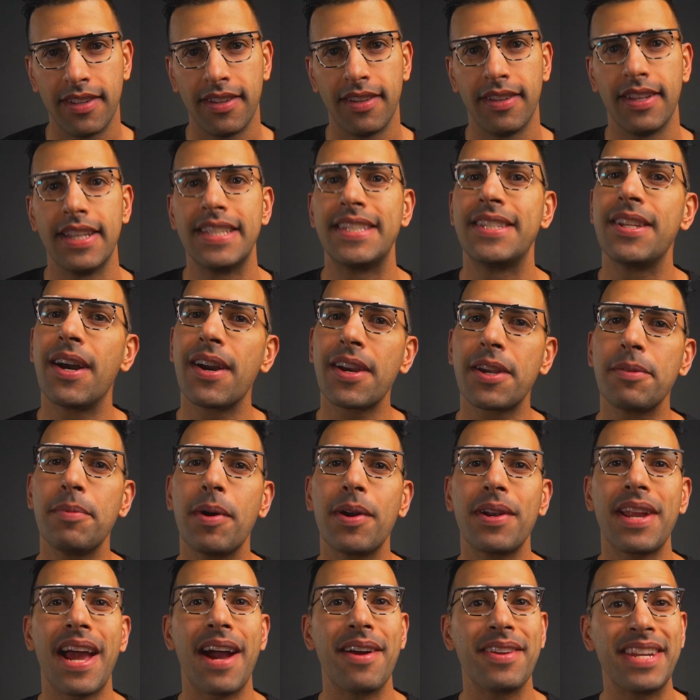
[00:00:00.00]
Let's talk
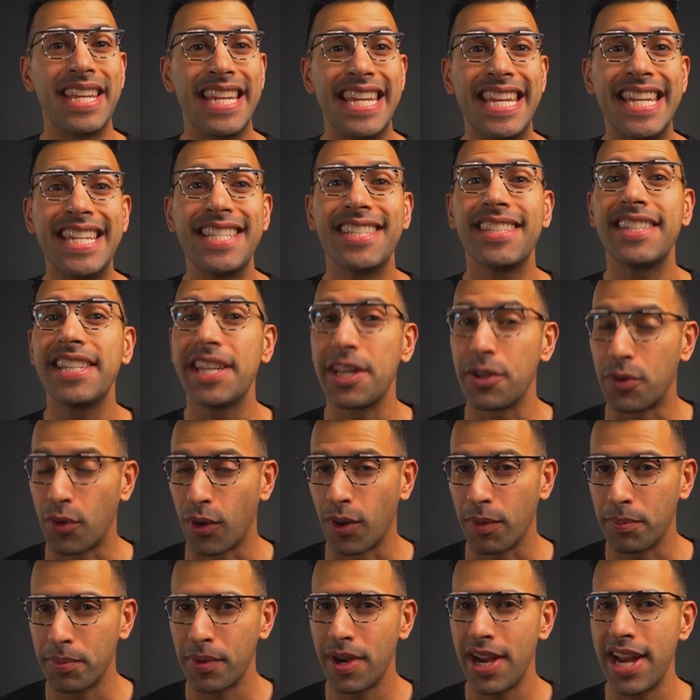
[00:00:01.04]
about how to easily
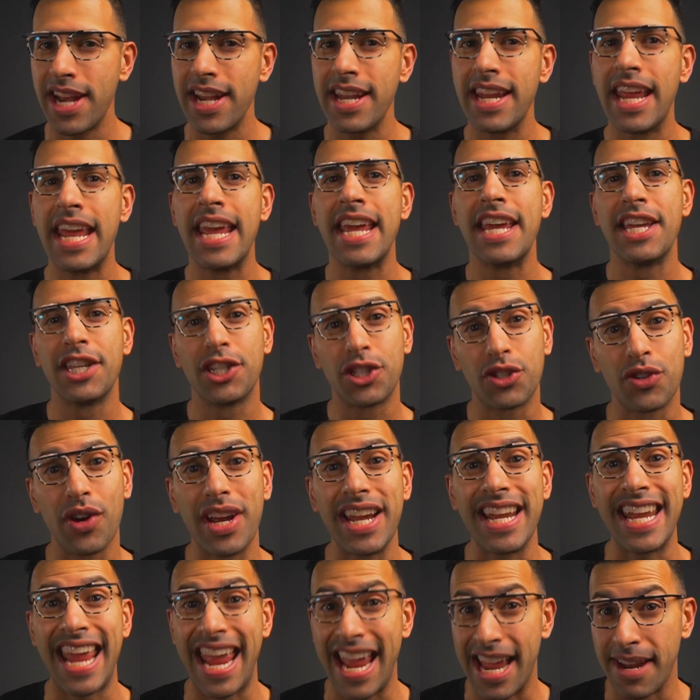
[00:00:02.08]
incorporate
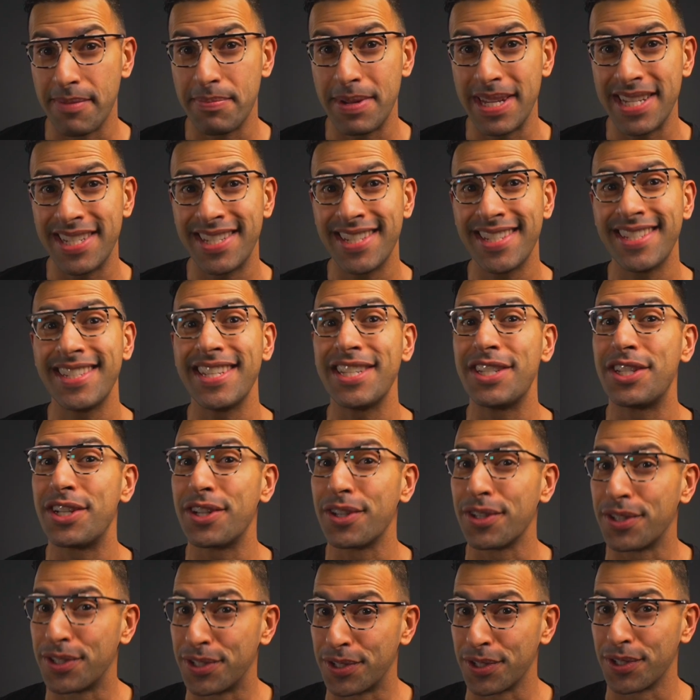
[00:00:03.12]
straight handpieces into
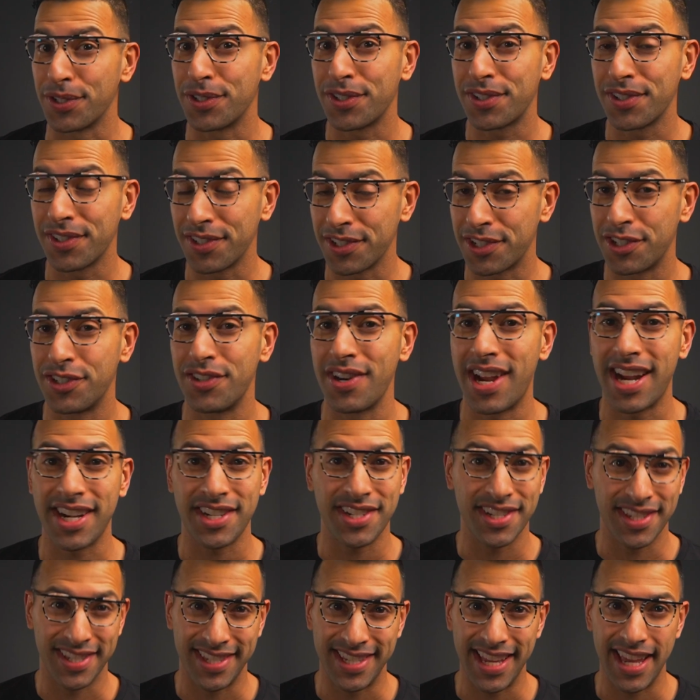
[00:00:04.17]
your surgical
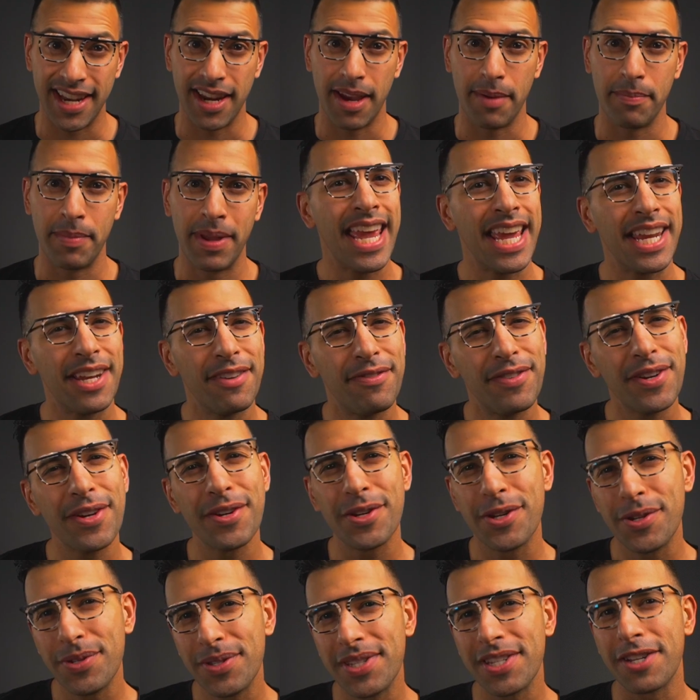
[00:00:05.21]
extraction setup. And if you're
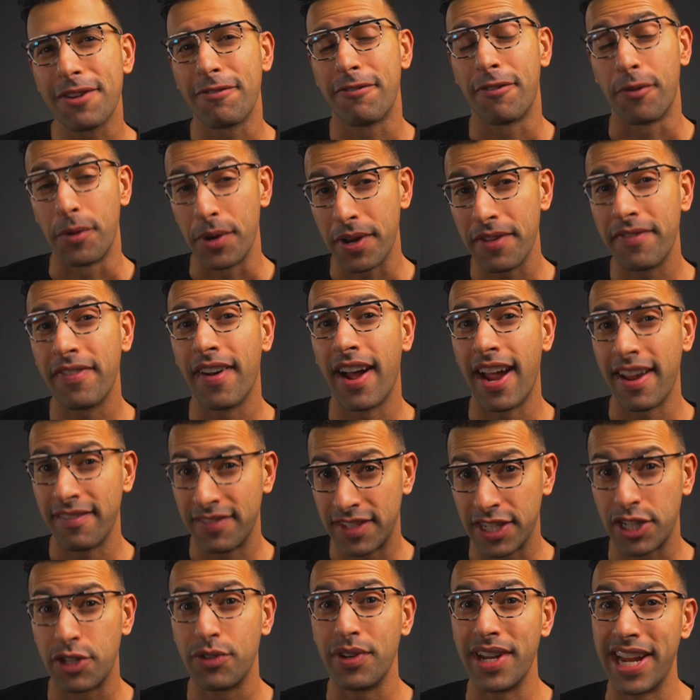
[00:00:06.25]
using a forty-five
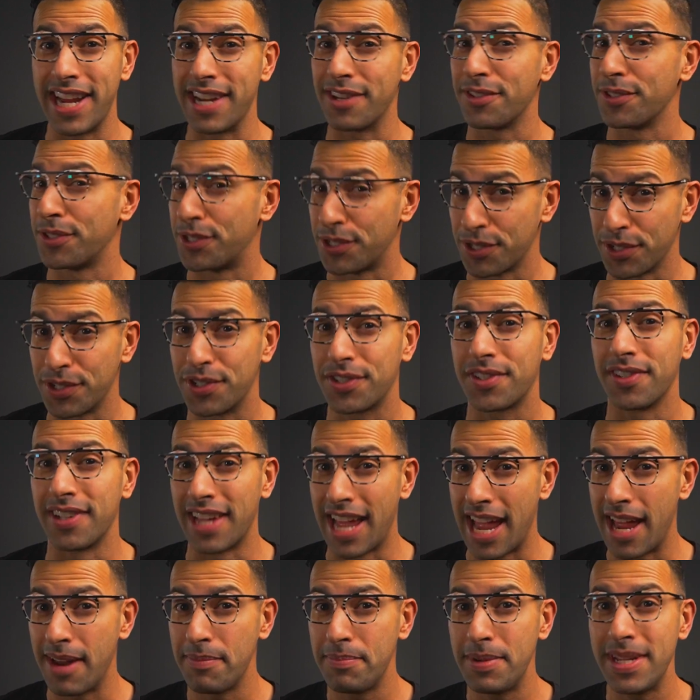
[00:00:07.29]
degree angled surgical
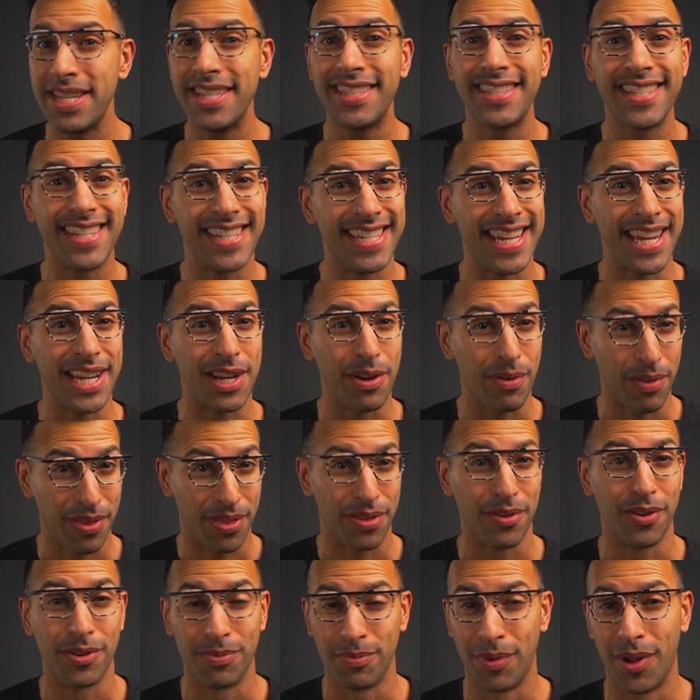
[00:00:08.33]
handpiece to take out
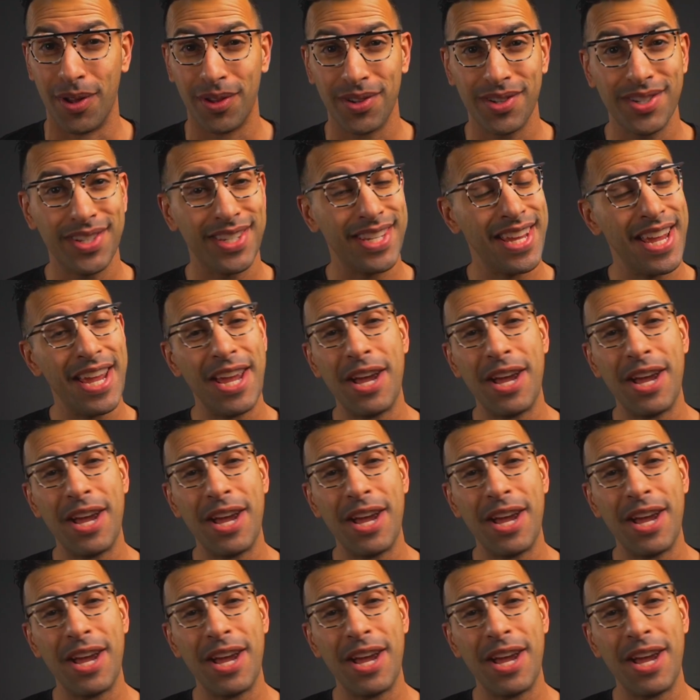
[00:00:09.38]
third molars,